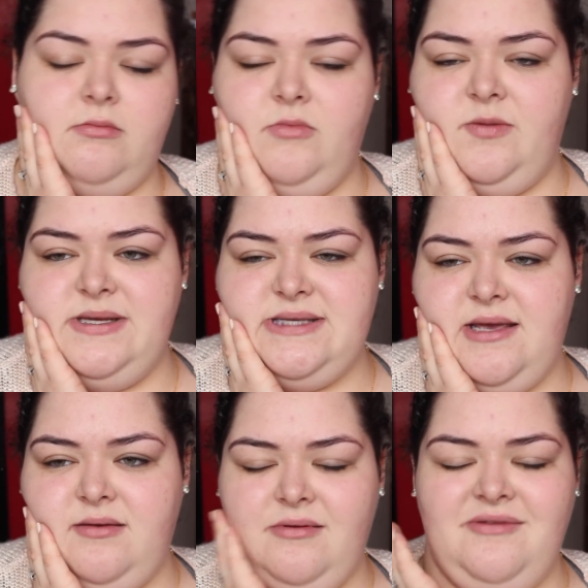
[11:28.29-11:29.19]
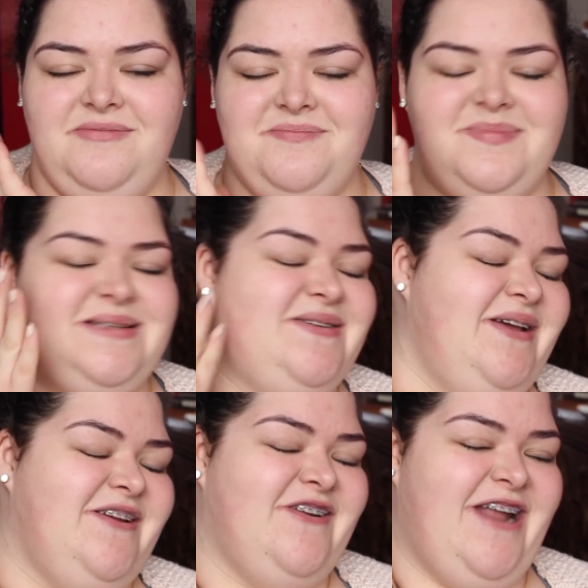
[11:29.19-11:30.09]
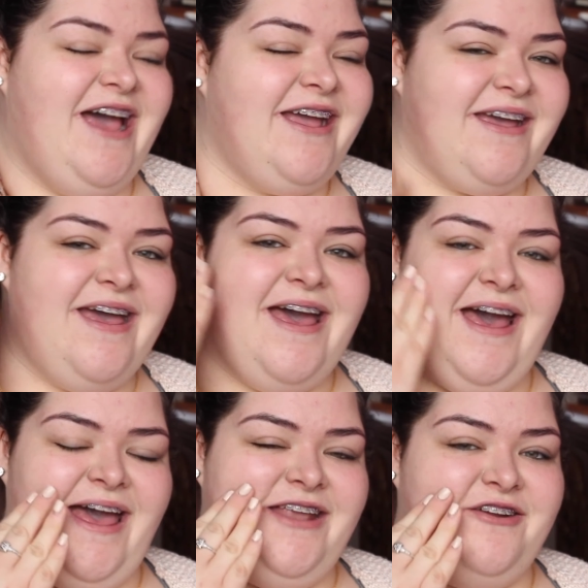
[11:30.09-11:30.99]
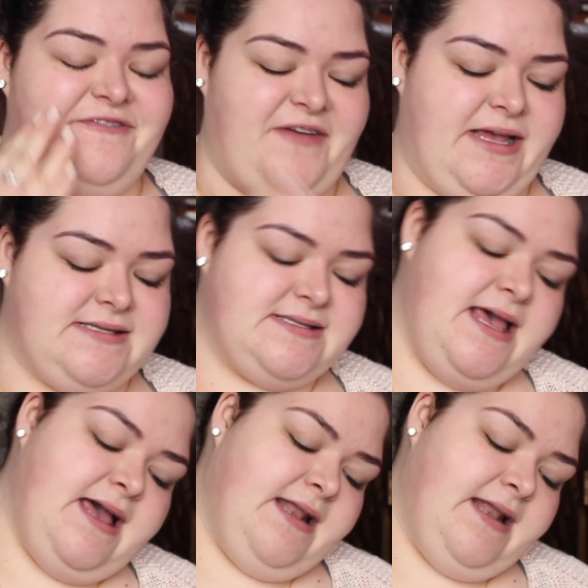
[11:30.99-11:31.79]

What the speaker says: what am I saying? Between your neck and your face.